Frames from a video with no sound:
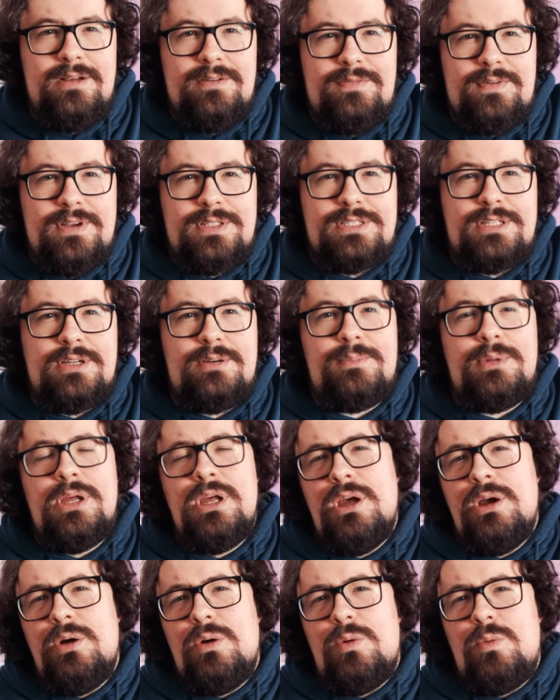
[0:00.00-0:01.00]
First up,
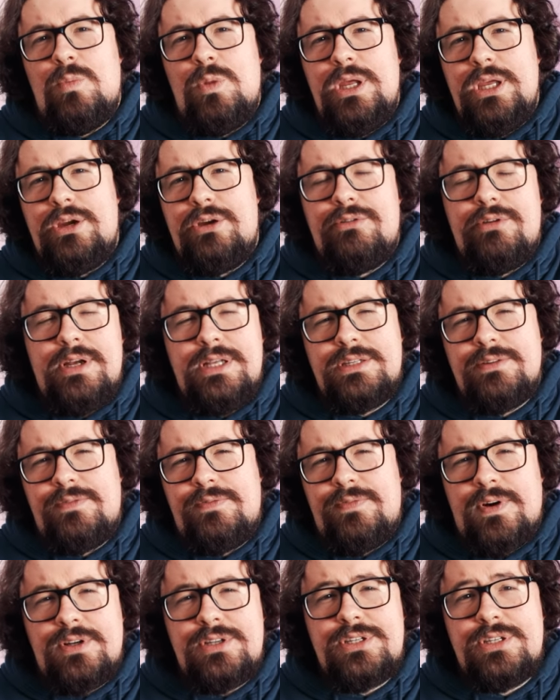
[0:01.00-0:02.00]
we create a
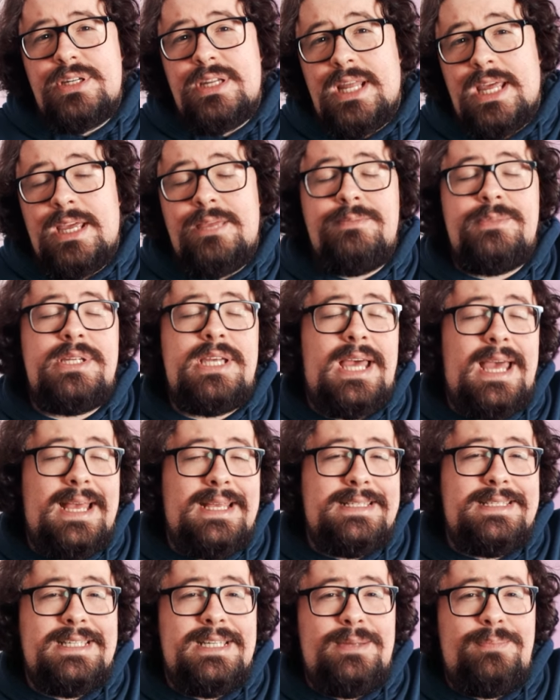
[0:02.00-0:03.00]
function named
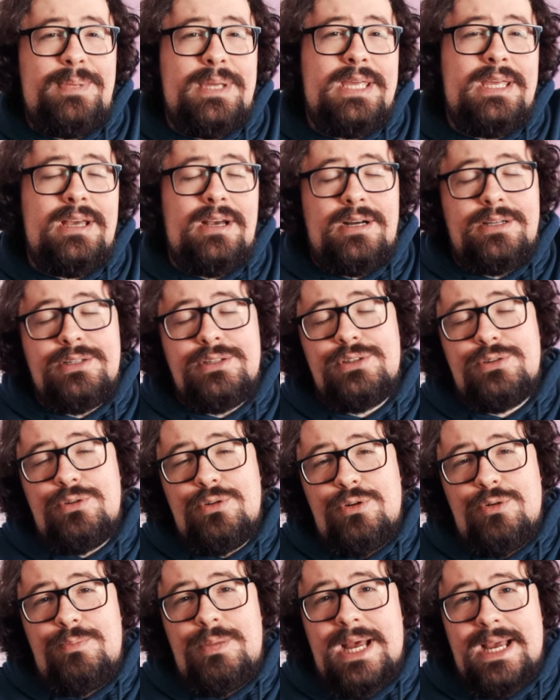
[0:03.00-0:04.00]
xdp
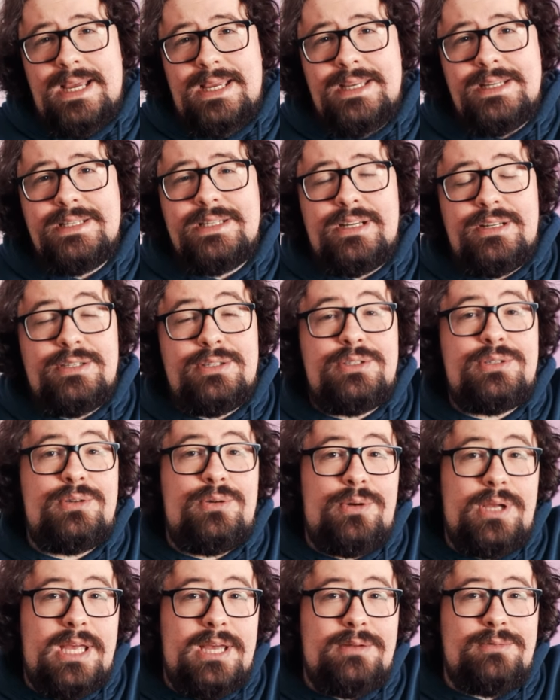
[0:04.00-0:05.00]
underscore packet
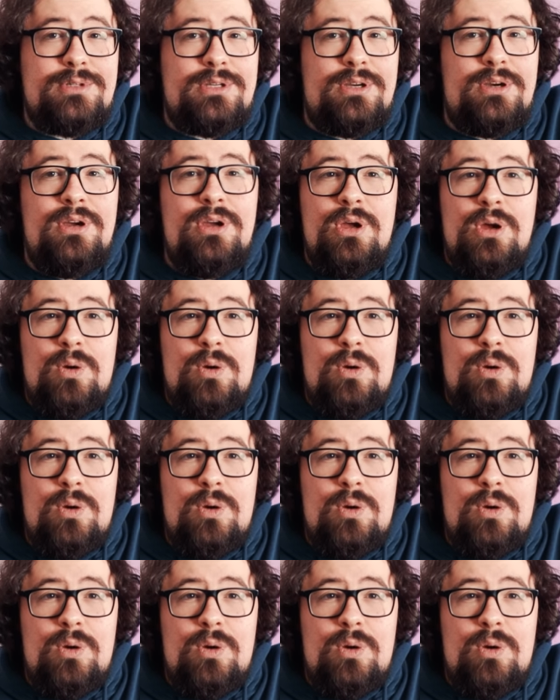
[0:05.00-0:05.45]
underscore counter,